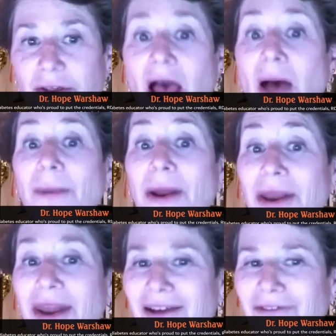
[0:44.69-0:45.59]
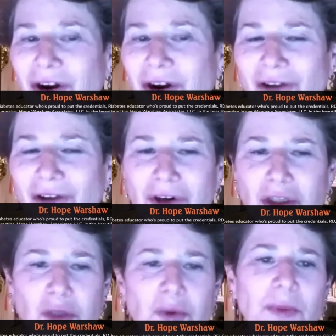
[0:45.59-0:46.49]
but never a
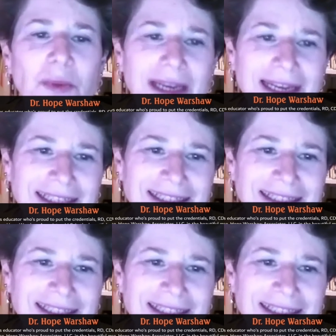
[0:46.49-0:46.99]
virtual meeting.